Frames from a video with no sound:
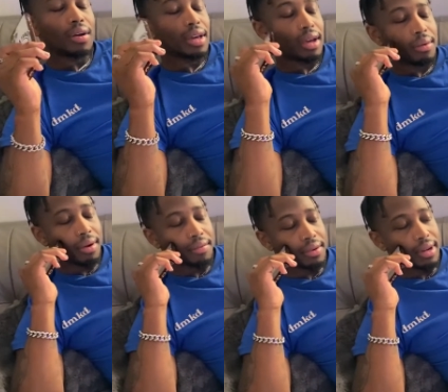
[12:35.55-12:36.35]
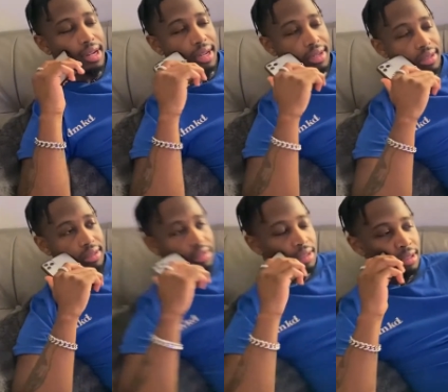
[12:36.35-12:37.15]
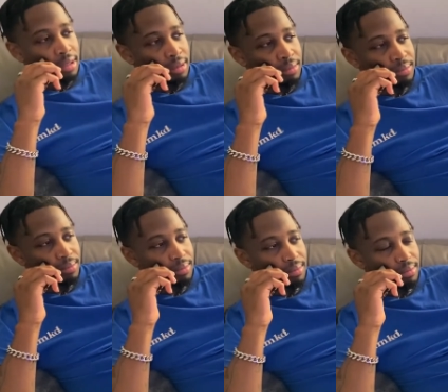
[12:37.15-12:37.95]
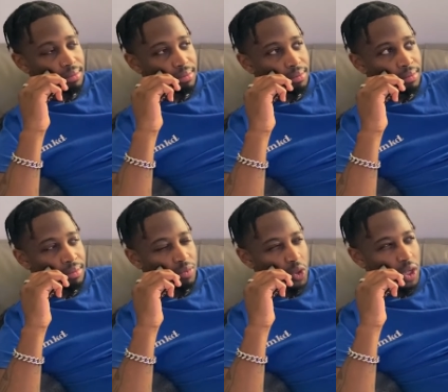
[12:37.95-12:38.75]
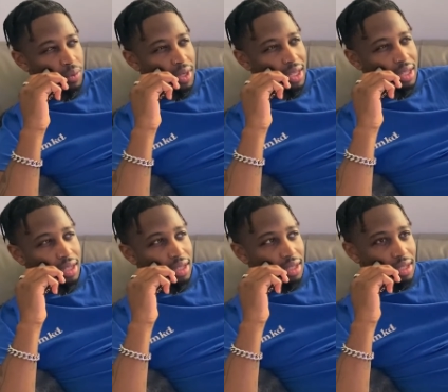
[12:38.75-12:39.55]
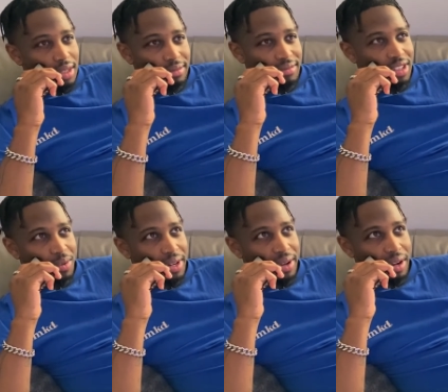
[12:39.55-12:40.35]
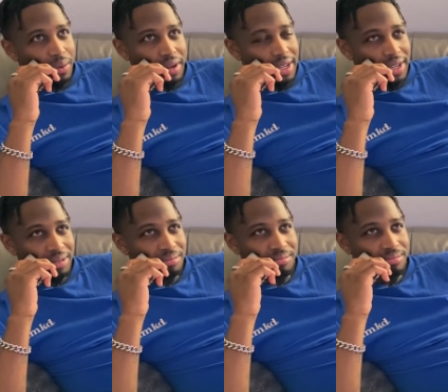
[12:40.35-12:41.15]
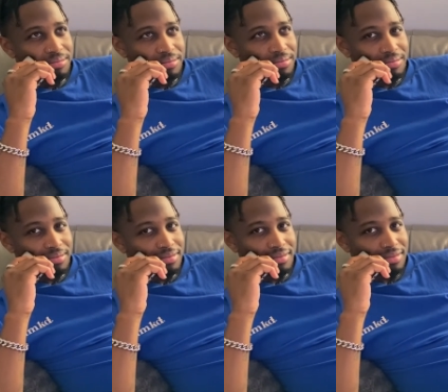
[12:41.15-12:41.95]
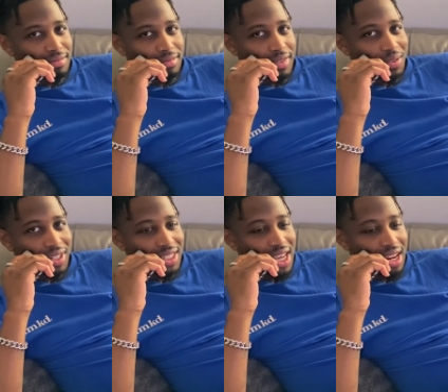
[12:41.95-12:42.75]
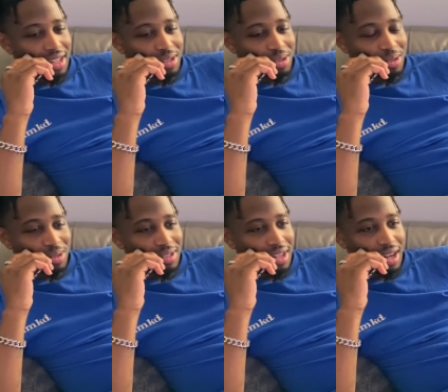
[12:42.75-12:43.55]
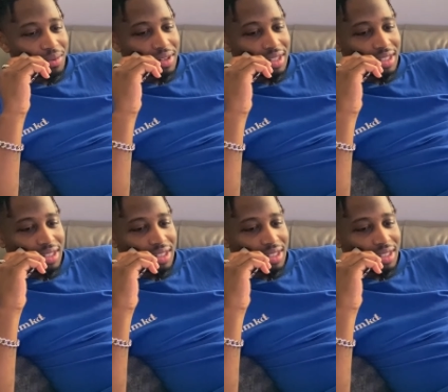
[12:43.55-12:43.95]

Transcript: yeah, well, I forgot. Um, what do I want to? Yeah, one here I want to eat. We just had it too. No, I want